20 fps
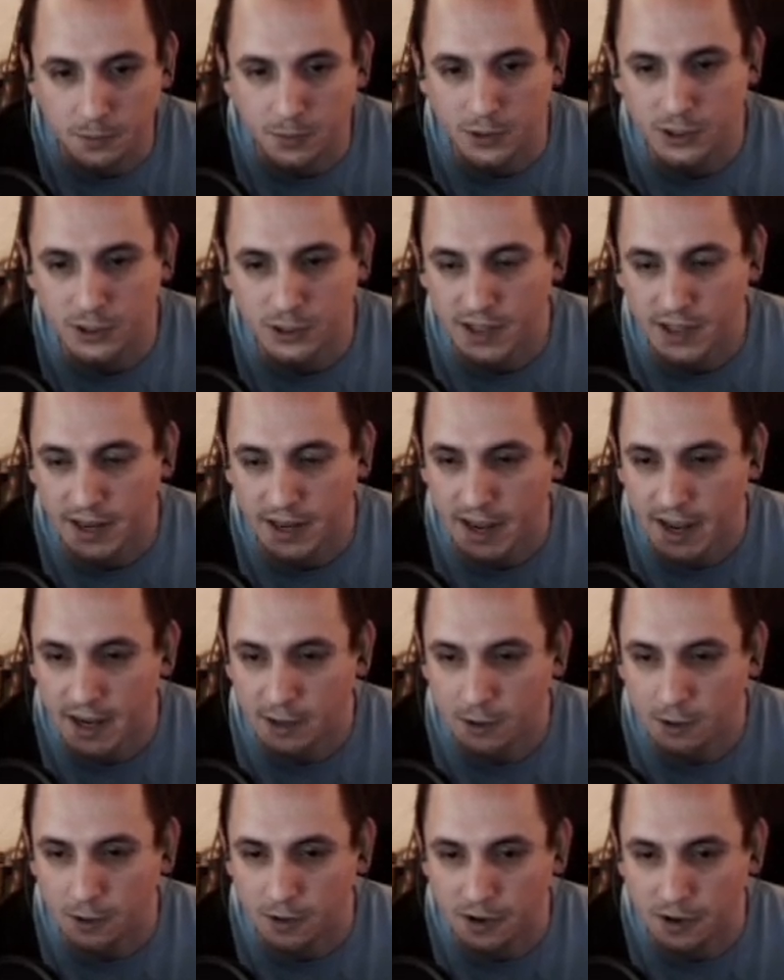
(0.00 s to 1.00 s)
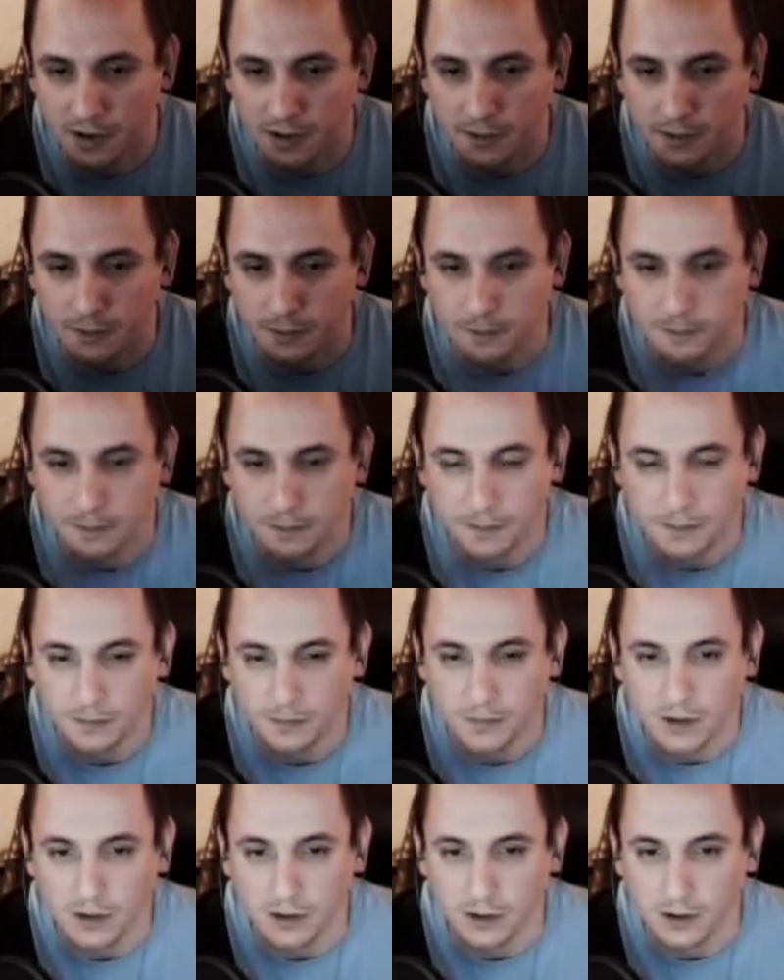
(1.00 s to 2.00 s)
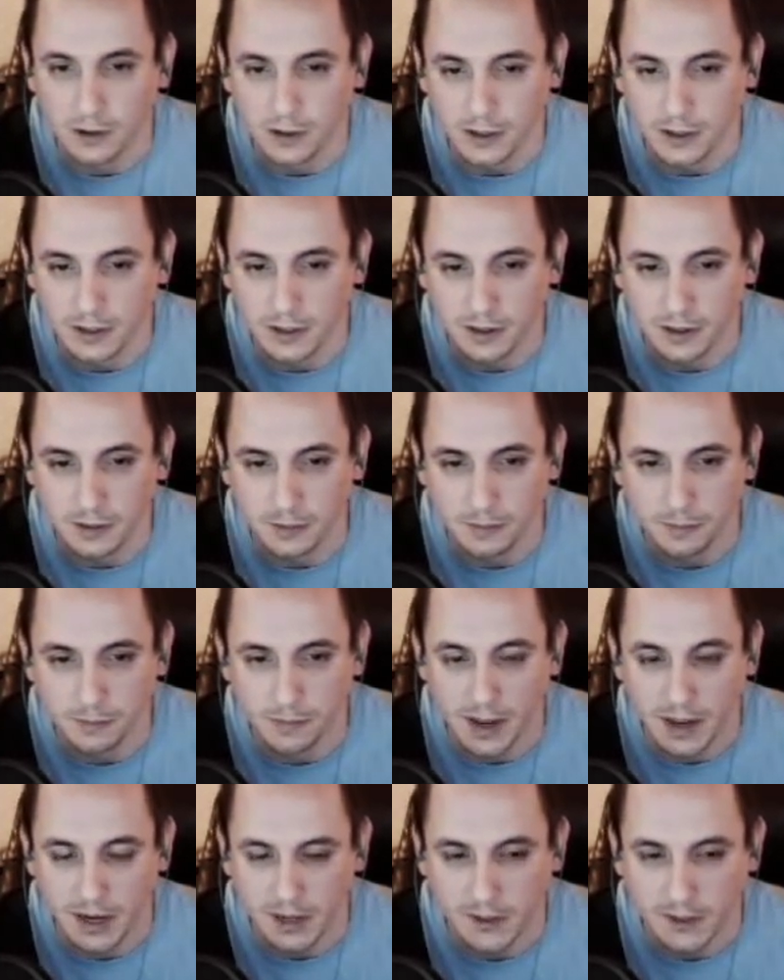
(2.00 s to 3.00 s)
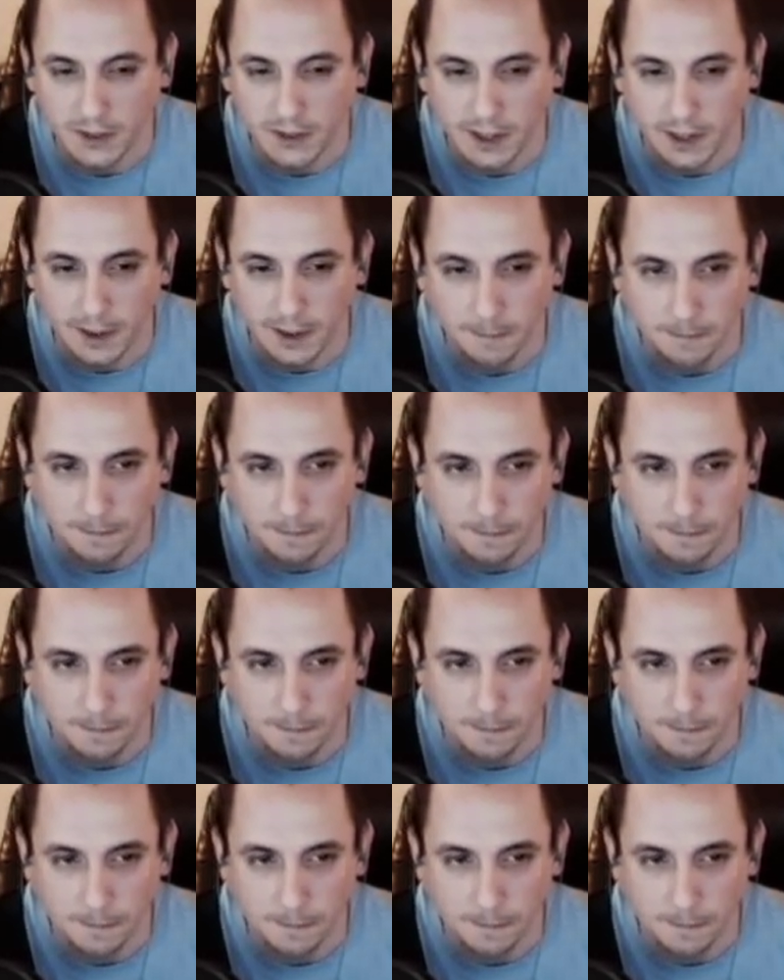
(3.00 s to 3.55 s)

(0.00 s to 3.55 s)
pushed that category hard back in the day.